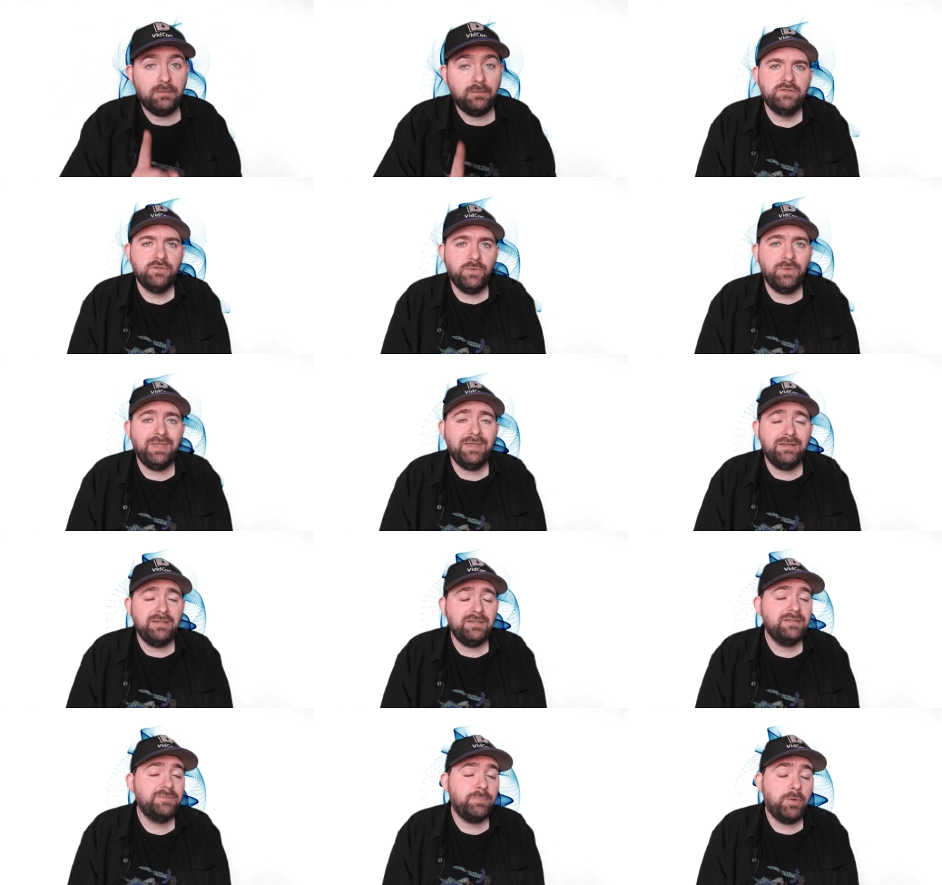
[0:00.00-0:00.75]
So that
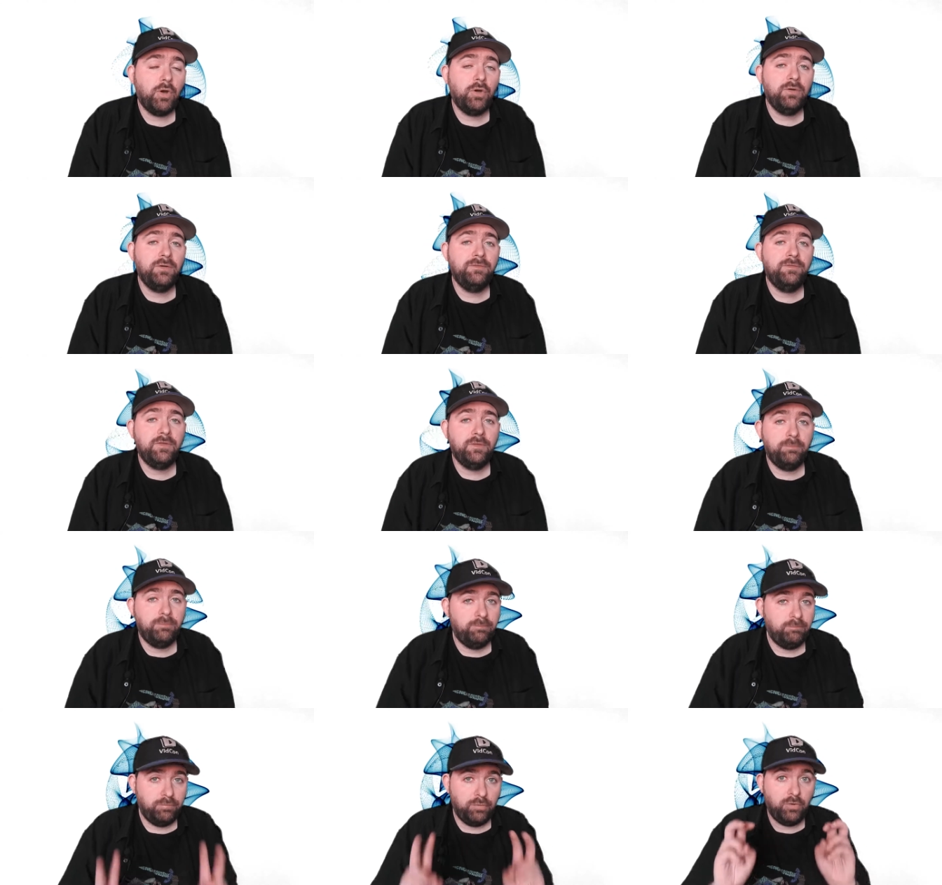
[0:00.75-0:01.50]
is part of the
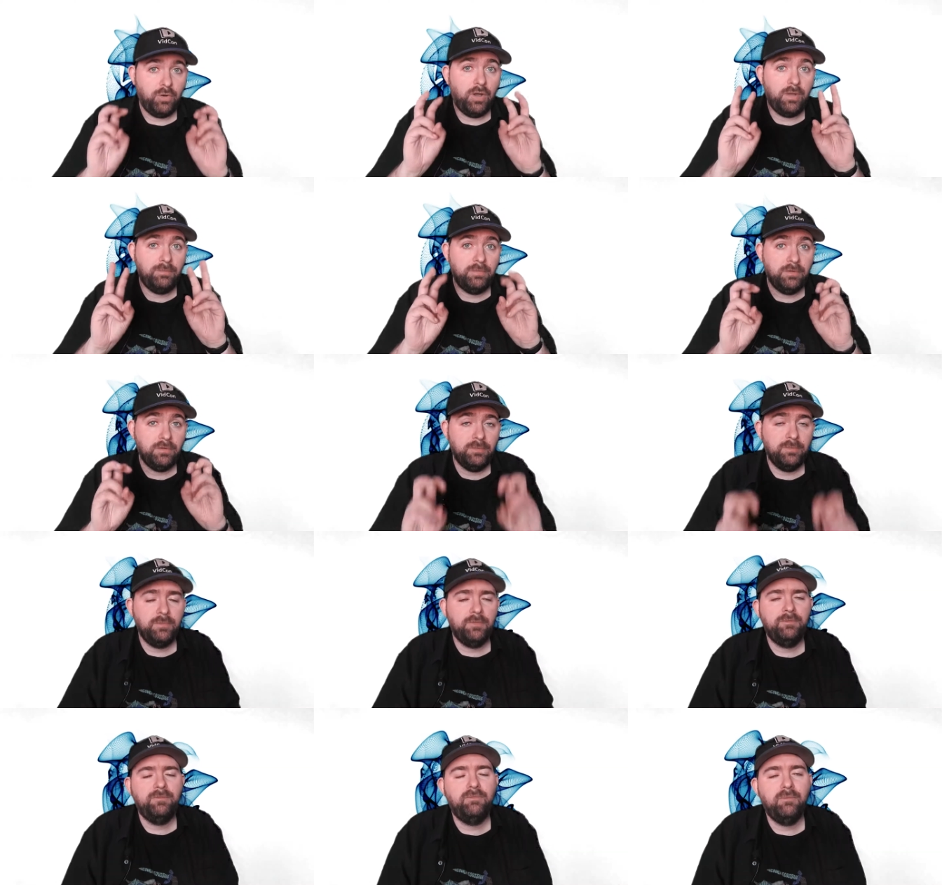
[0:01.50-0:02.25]
problem
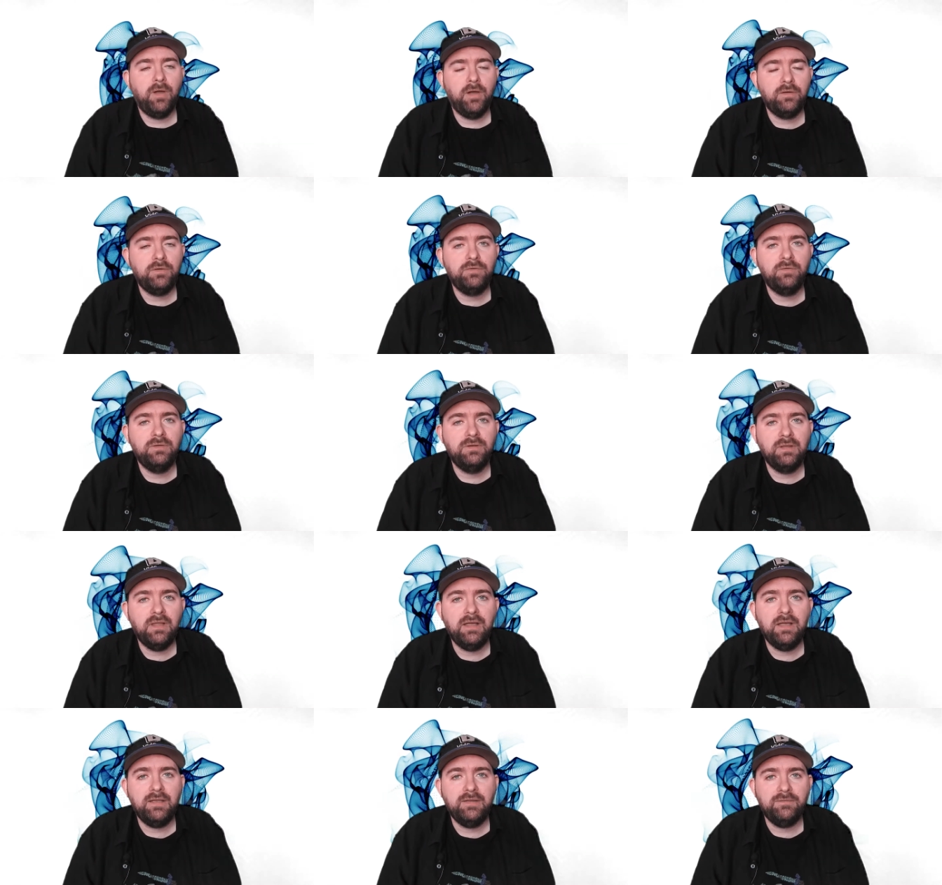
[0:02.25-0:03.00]
of modern
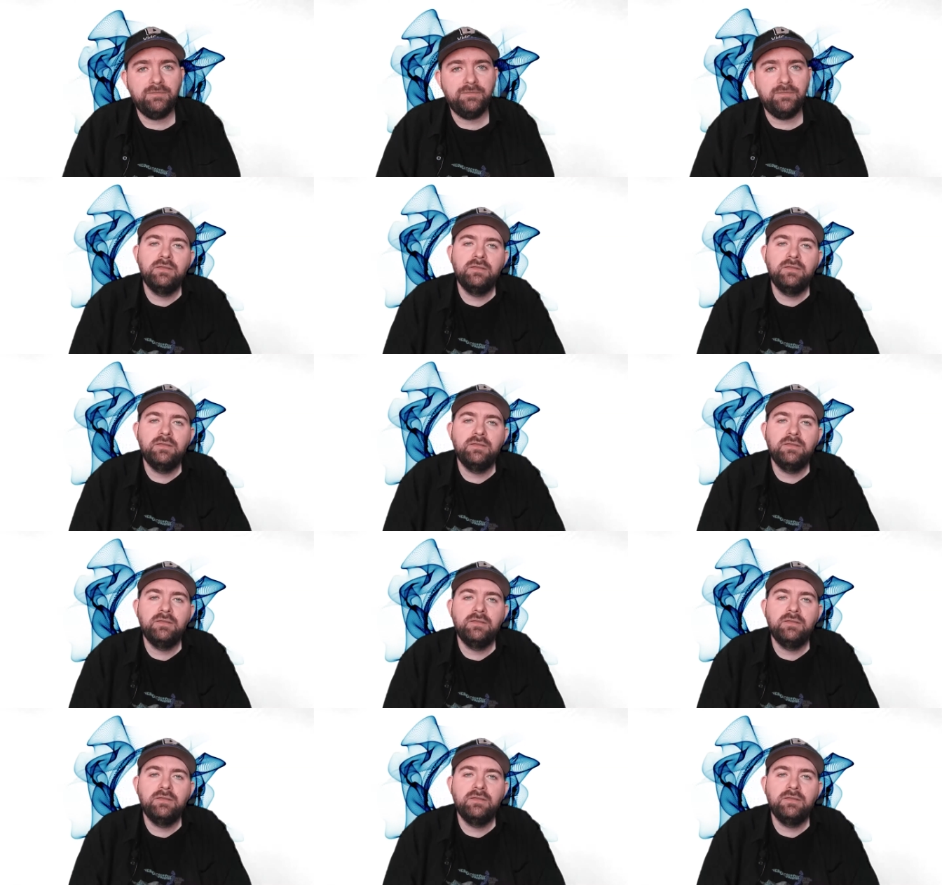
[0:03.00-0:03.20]
life.